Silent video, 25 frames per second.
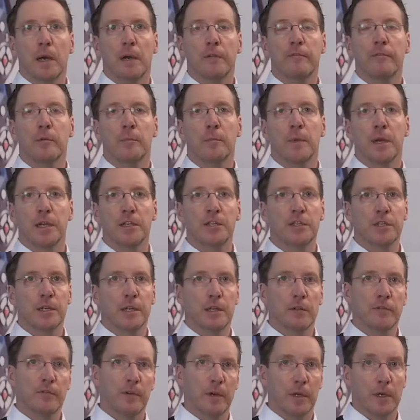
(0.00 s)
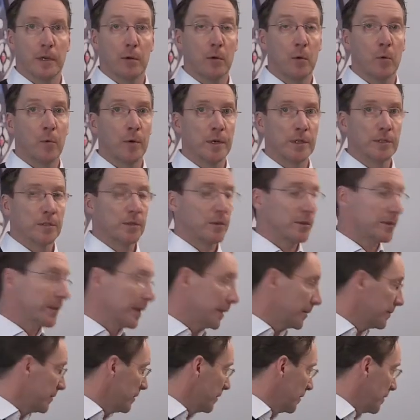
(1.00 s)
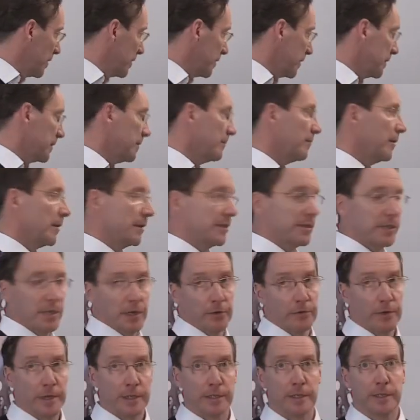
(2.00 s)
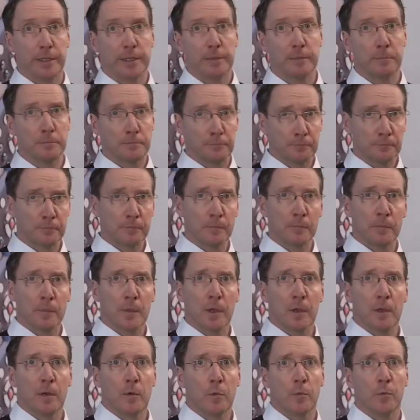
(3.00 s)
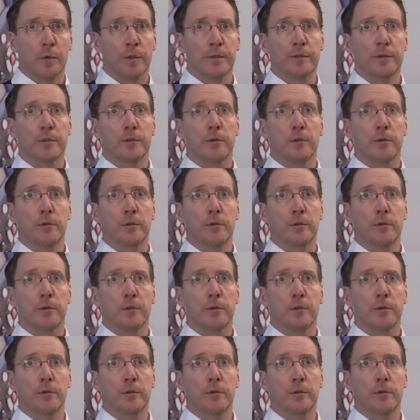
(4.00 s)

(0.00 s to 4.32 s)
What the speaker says: for myself, I always connect the device directly with the